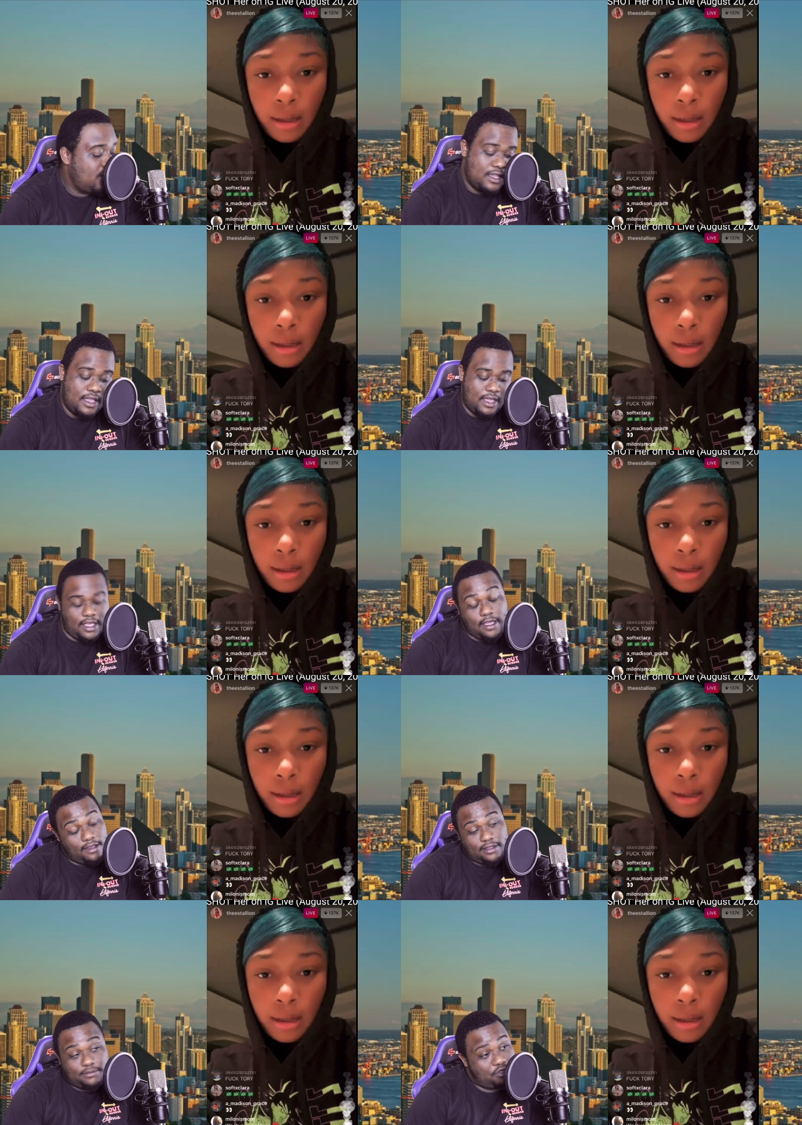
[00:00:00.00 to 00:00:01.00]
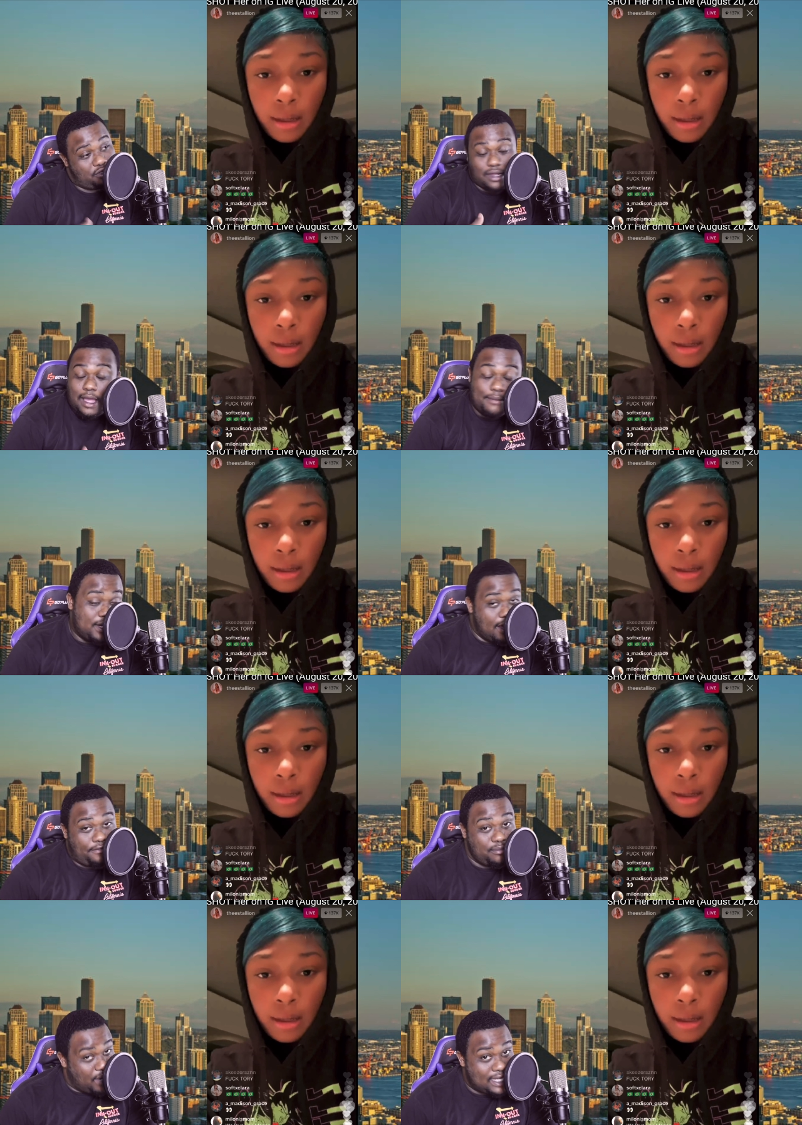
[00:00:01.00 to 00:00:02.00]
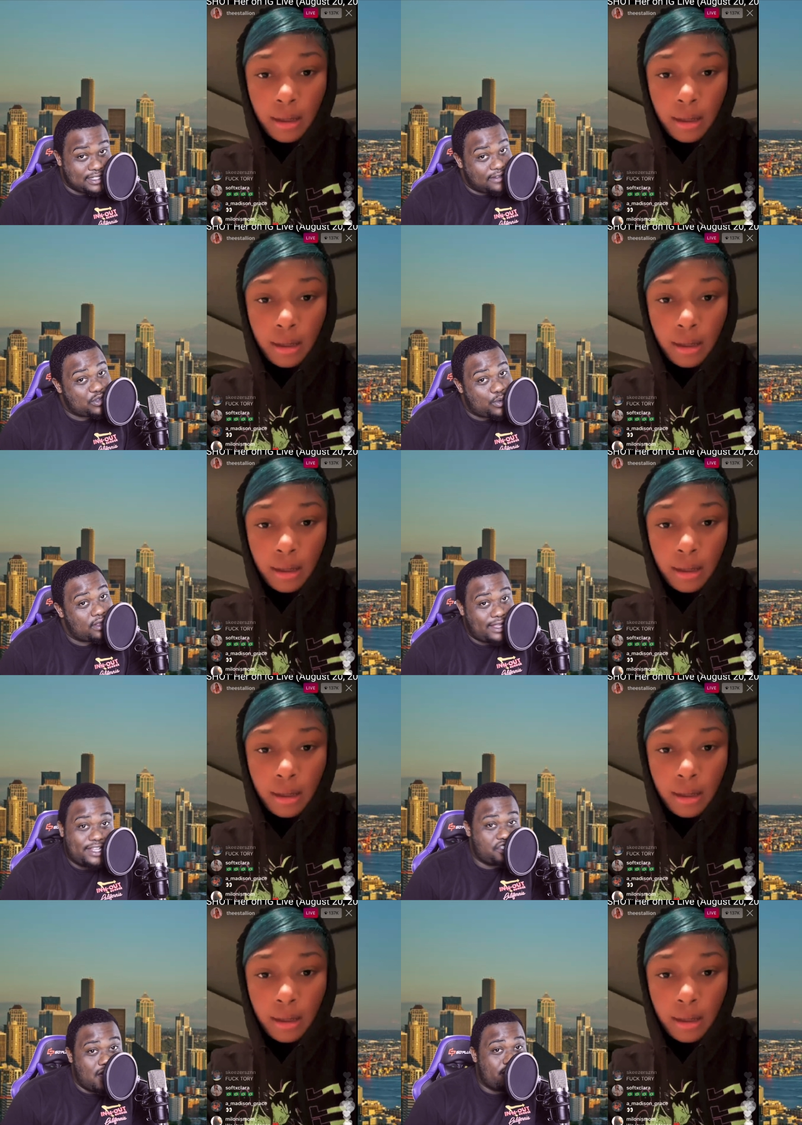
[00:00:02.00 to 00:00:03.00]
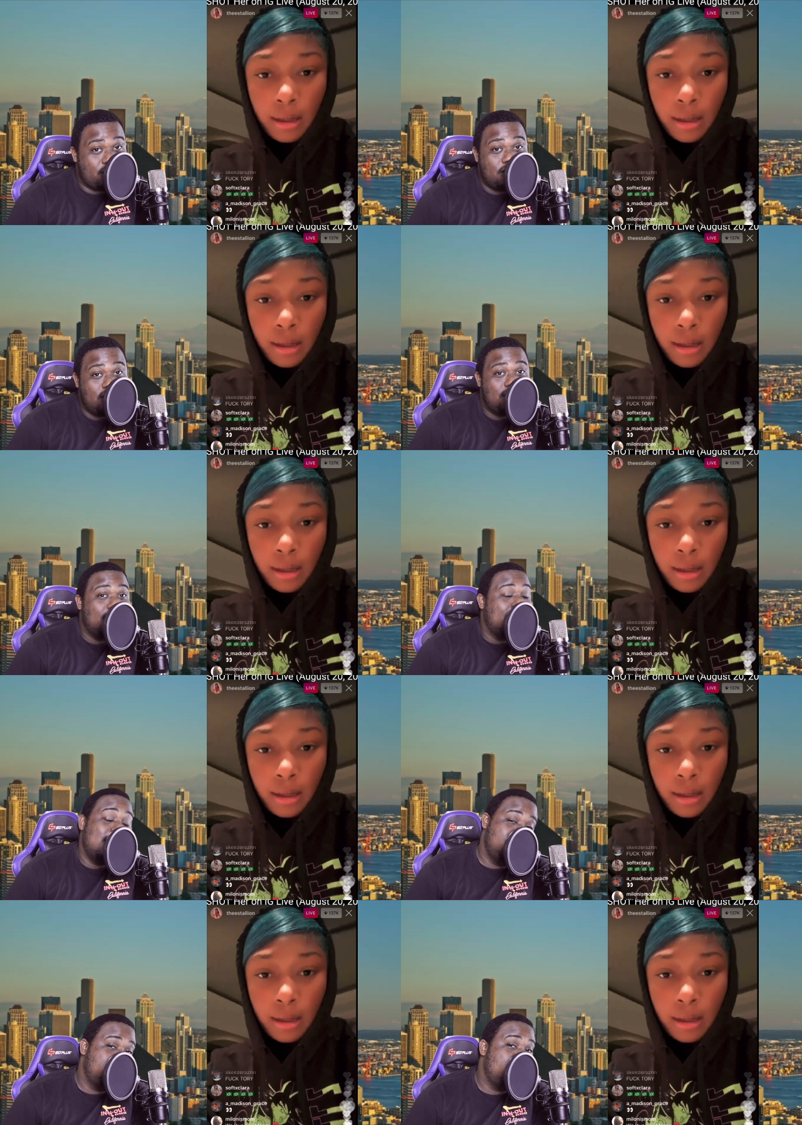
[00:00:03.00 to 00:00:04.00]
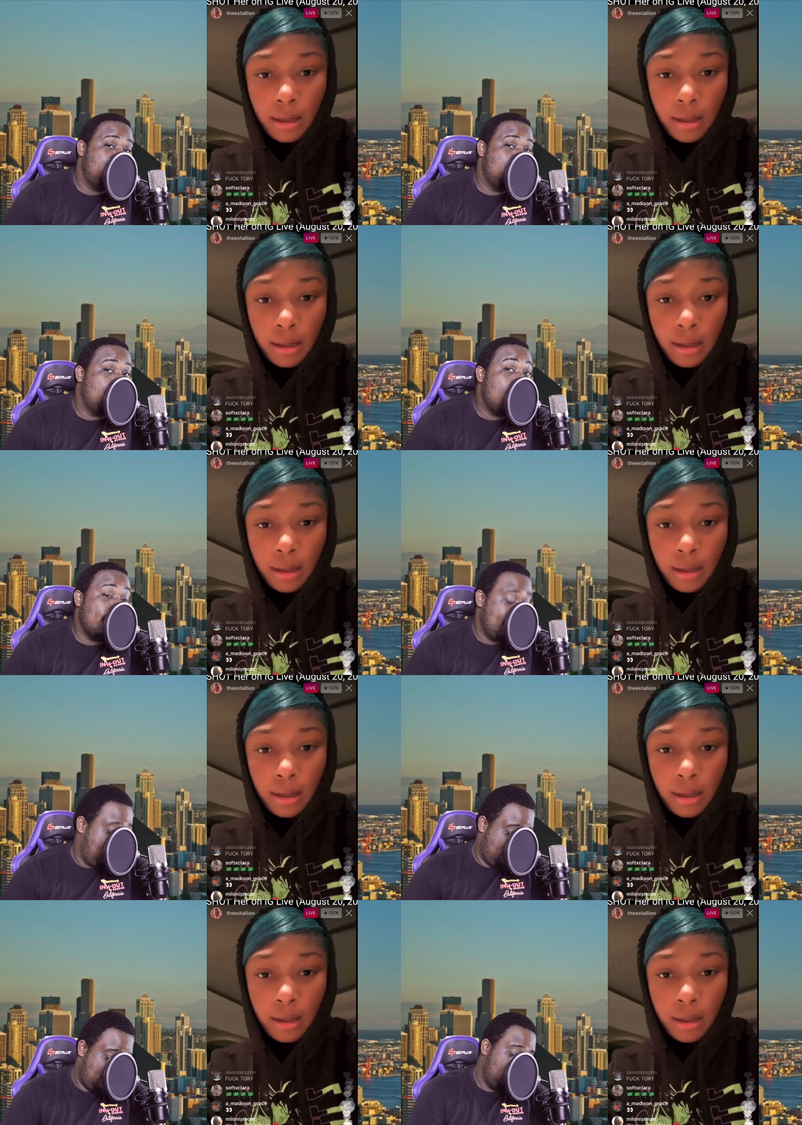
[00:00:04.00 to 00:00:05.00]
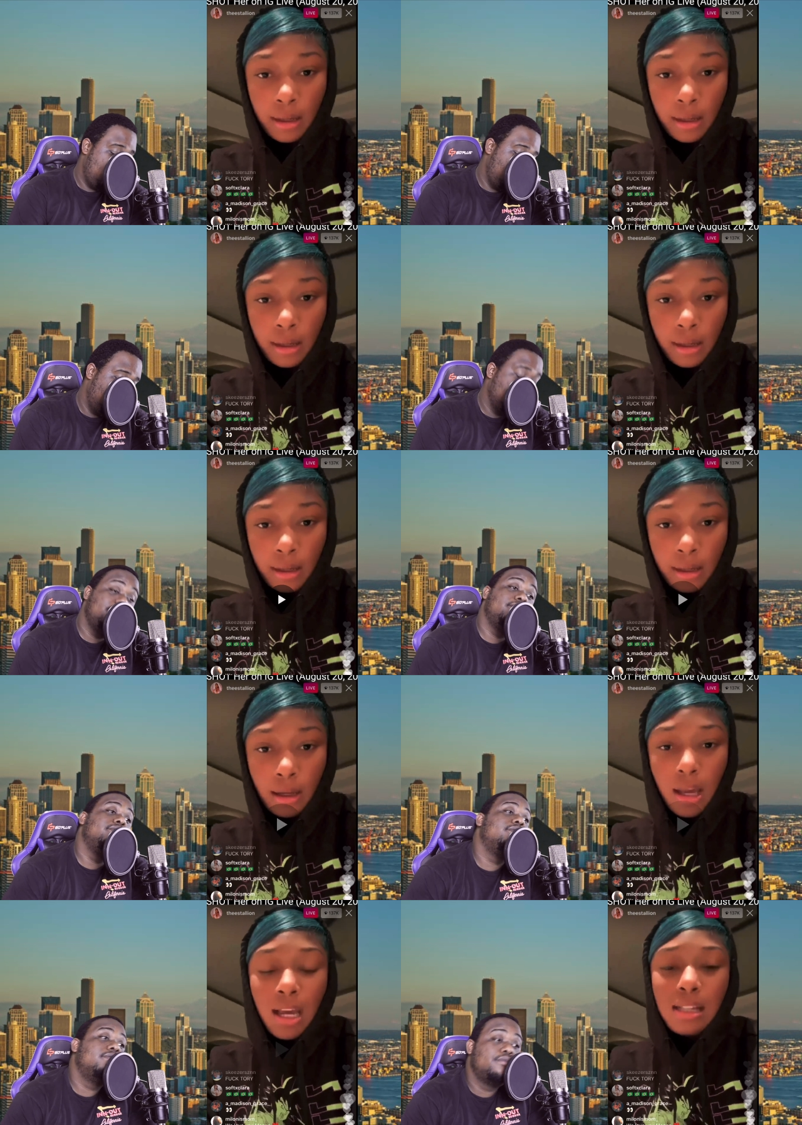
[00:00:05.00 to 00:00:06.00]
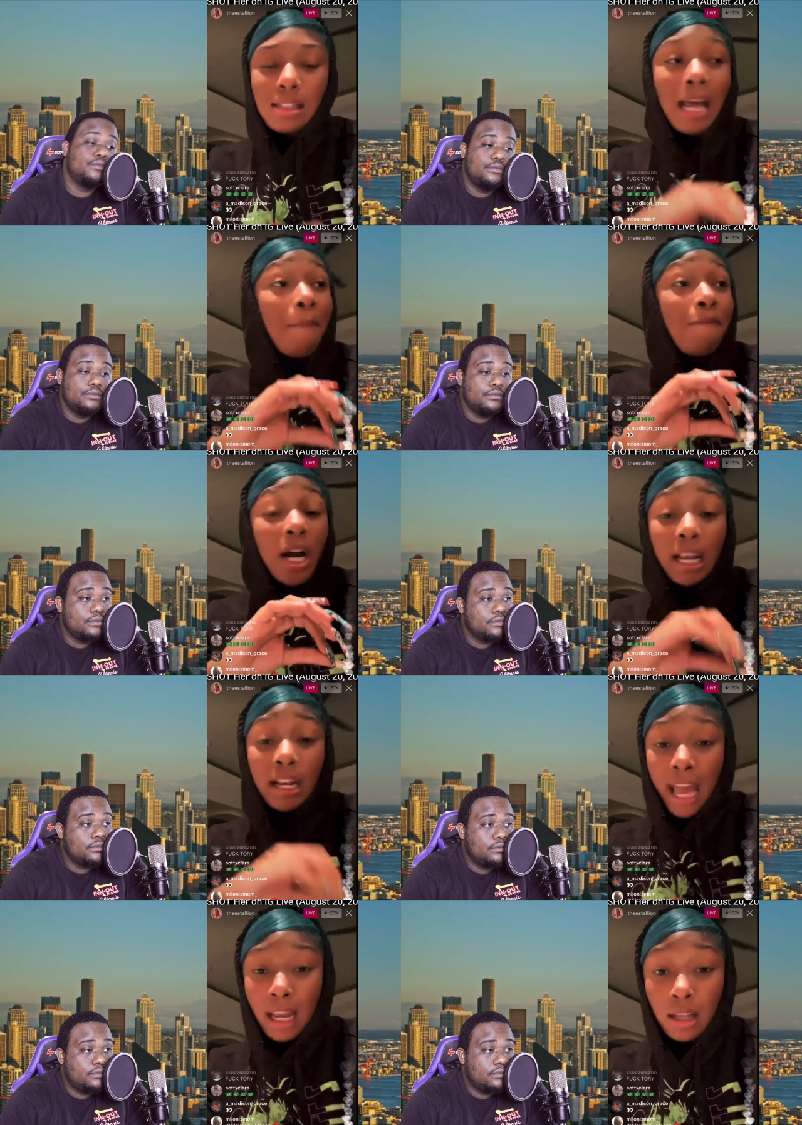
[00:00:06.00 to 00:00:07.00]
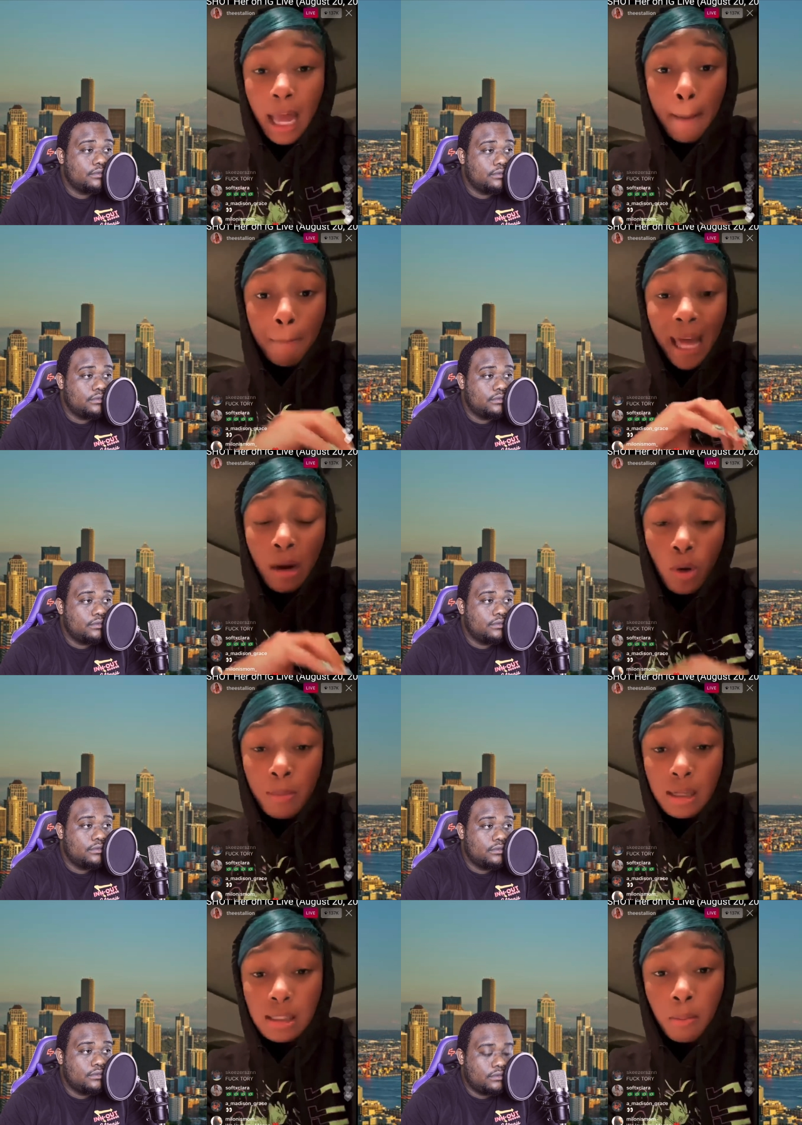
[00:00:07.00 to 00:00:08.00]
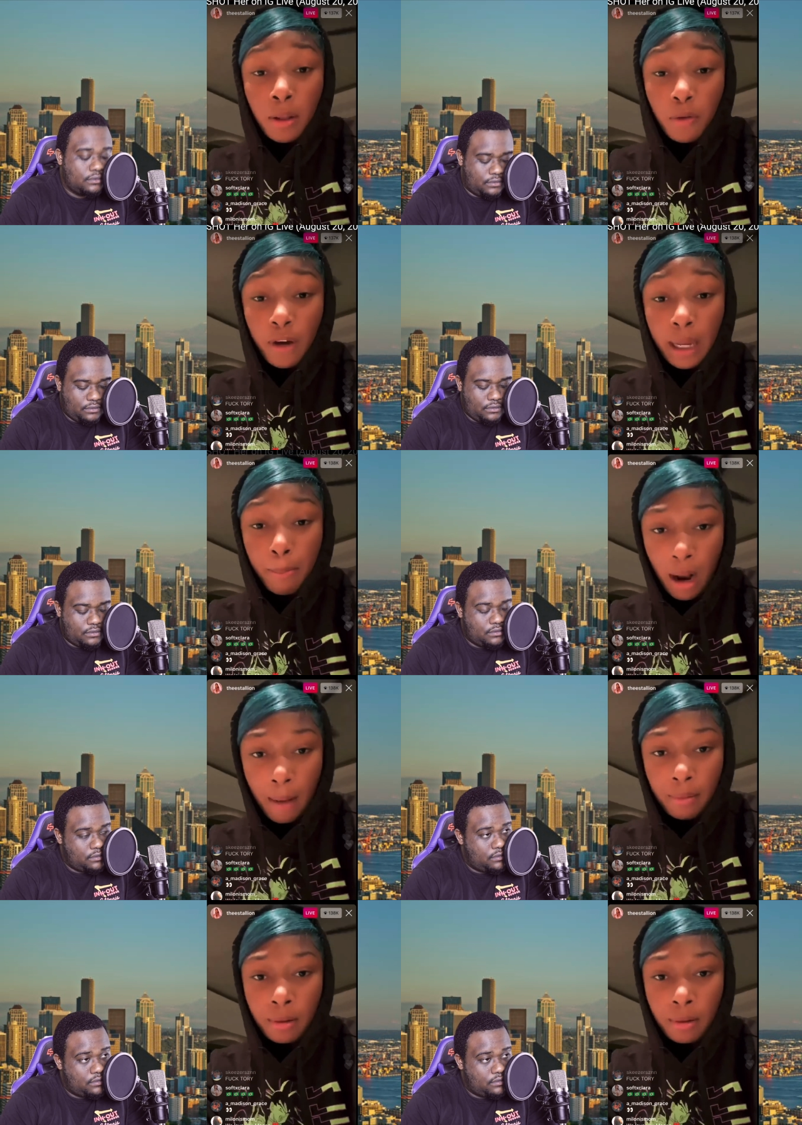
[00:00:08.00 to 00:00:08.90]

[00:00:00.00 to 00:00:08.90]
Speaker 1: me? I'm, I'm definitely positive Tory Lanez shot her. I just don't know why.
Speaker 2: Stop fucking acting like black women is the motherfucking problem.